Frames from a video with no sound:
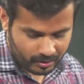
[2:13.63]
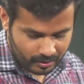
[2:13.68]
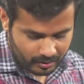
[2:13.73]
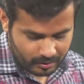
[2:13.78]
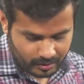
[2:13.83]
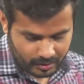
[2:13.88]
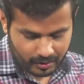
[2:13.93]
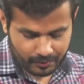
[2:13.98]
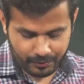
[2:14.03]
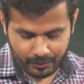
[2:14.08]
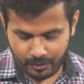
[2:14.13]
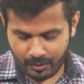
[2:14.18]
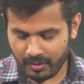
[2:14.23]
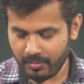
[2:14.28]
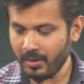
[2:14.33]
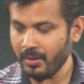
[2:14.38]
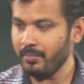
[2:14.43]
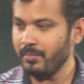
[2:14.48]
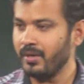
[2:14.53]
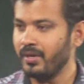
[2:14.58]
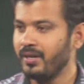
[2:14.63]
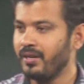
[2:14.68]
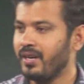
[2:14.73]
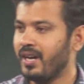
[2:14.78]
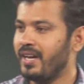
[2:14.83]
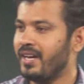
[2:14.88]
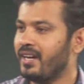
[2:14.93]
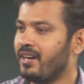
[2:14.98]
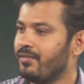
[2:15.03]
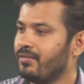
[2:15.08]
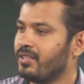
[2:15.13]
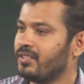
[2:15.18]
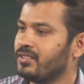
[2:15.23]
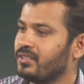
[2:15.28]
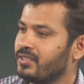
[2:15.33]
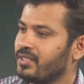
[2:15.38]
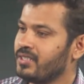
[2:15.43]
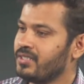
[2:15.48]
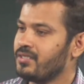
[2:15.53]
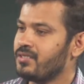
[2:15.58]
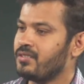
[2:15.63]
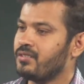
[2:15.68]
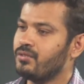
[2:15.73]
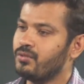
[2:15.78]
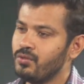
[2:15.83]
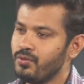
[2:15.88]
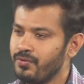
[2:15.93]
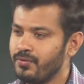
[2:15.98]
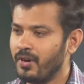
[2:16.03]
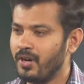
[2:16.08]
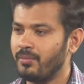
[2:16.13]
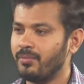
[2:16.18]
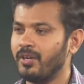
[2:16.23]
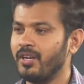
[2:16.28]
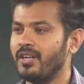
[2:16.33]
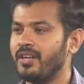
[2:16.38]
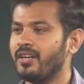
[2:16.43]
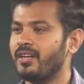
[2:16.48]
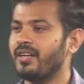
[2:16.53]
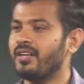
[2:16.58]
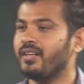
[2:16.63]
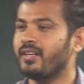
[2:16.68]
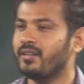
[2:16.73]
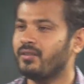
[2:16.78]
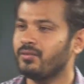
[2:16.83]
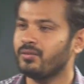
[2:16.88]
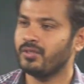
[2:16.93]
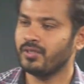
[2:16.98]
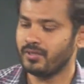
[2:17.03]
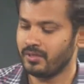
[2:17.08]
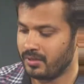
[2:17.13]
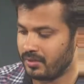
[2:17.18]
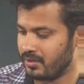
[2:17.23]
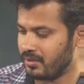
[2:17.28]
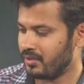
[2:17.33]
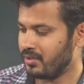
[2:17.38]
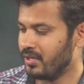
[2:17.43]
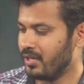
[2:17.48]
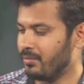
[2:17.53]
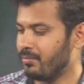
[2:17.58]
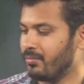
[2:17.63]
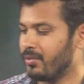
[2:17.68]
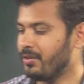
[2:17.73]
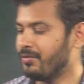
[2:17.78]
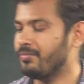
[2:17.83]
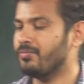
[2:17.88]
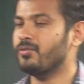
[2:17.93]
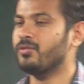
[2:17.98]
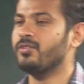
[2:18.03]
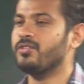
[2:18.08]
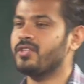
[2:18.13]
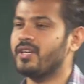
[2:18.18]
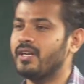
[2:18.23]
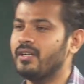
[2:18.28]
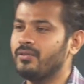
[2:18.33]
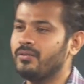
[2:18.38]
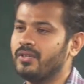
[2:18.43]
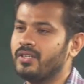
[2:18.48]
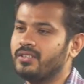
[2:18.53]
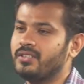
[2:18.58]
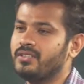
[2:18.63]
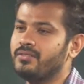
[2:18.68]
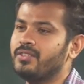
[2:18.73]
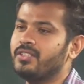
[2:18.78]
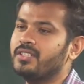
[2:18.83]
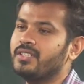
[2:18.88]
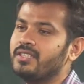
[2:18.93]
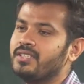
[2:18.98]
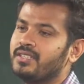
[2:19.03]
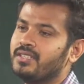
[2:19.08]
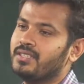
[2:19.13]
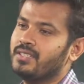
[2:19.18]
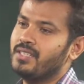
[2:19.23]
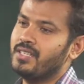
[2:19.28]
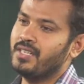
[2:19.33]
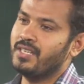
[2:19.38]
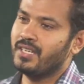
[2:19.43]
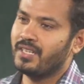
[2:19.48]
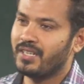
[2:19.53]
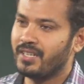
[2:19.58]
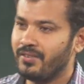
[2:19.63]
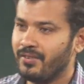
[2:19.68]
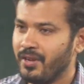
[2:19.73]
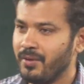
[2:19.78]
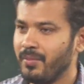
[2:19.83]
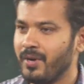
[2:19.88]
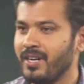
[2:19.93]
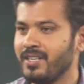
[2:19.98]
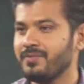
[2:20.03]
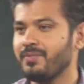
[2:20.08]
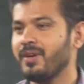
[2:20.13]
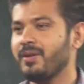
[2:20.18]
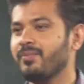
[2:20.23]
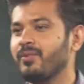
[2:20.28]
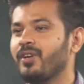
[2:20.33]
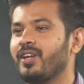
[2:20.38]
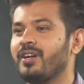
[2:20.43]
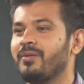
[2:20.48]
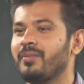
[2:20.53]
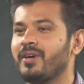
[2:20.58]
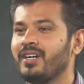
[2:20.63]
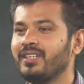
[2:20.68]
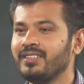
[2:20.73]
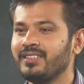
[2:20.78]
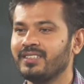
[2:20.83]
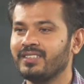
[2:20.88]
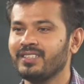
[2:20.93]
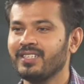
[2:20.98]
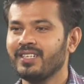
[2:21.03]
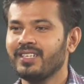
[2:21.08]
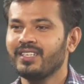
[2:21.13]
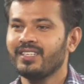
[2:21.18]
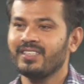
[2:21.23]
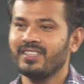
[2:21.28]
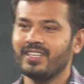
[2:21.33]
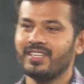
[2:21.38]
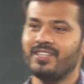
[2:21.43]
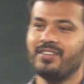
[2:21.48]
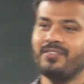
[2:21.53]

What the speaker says: if you remember, I have discussed two formula related to the number of moles calculation, which is given mass by molar mass. The other